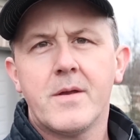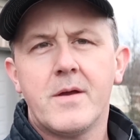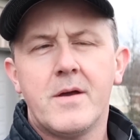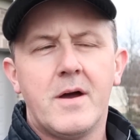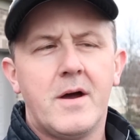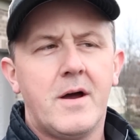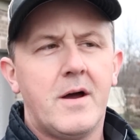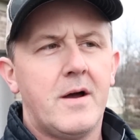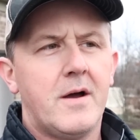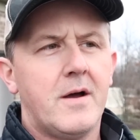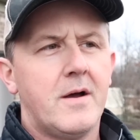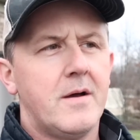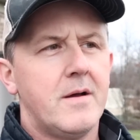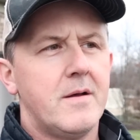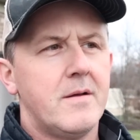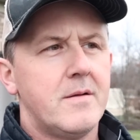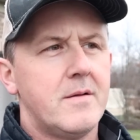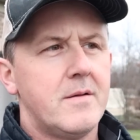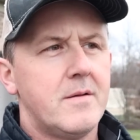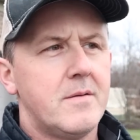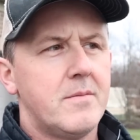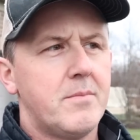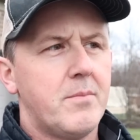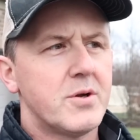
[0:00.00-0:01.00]

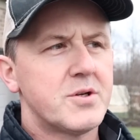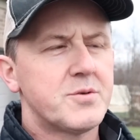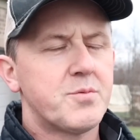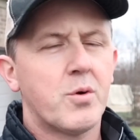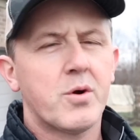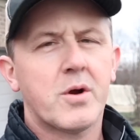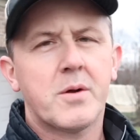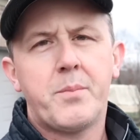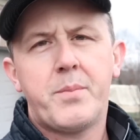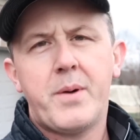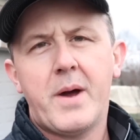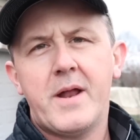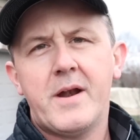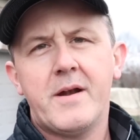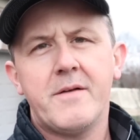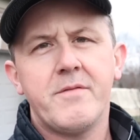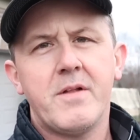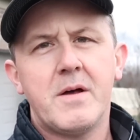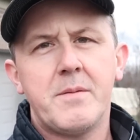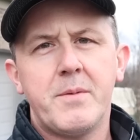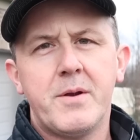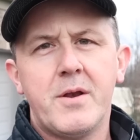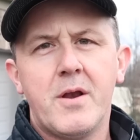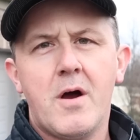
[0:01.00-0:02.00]
much more competitive,
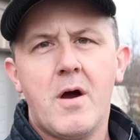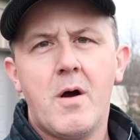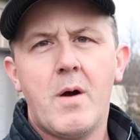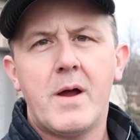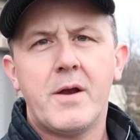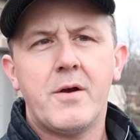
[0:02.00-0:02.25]
let me know.